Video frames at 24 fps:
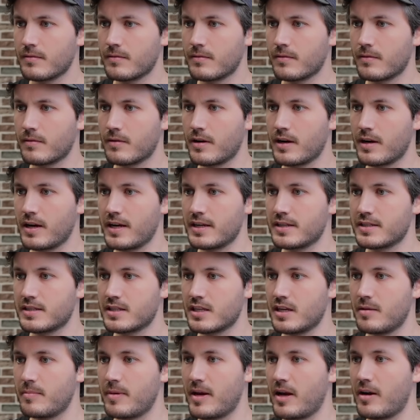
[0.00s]
right
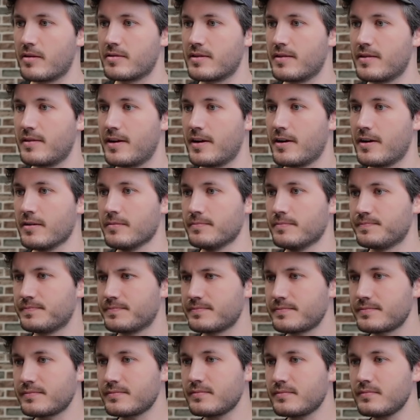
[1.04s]
about there.
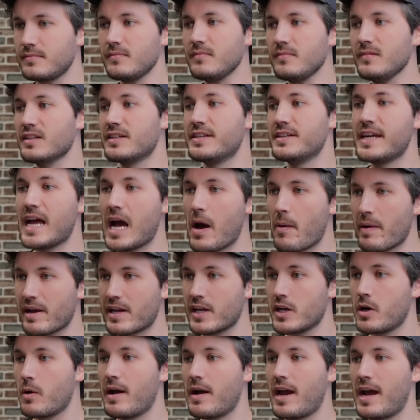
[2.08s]
Now I
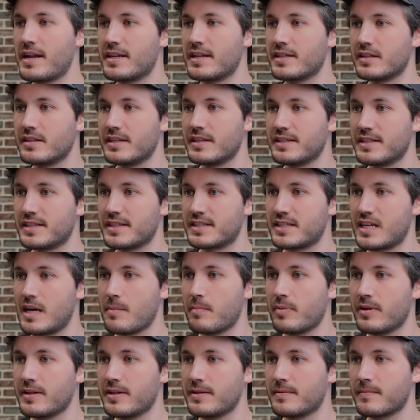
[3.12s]
can go ahead and delete this
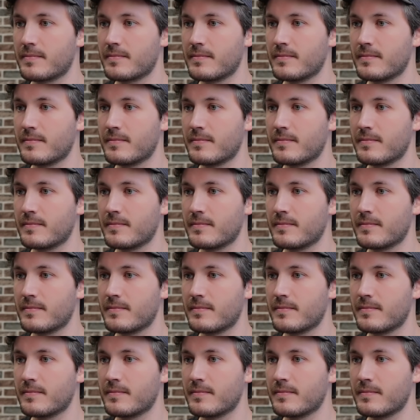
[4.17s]
template.